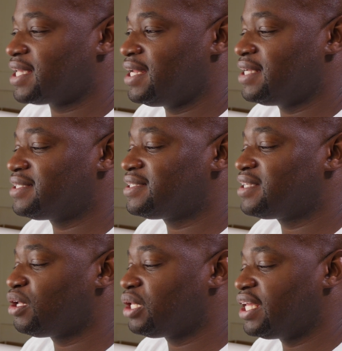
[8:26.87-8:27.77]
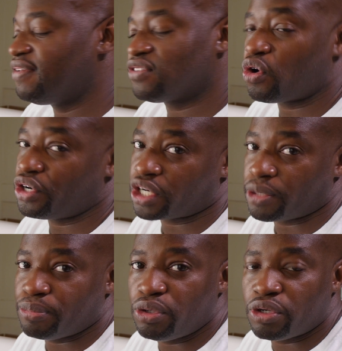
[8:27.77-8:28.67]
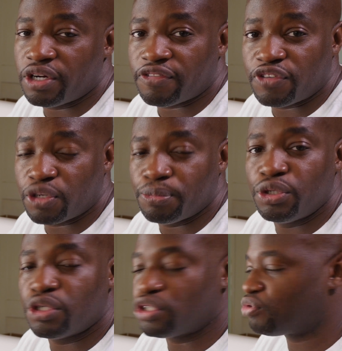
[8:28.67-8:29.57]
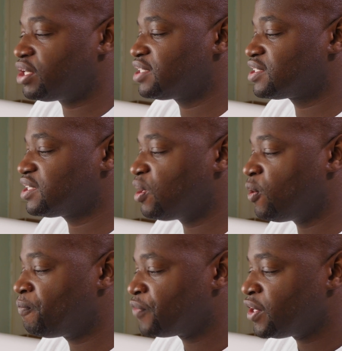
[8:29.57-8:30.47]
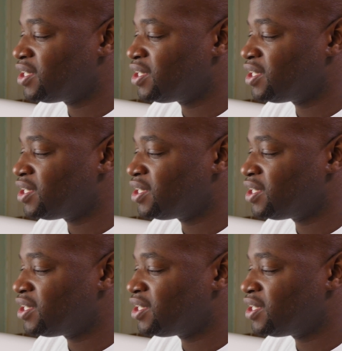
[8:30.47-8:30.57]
and it still lives on your computer if your computer is running slow.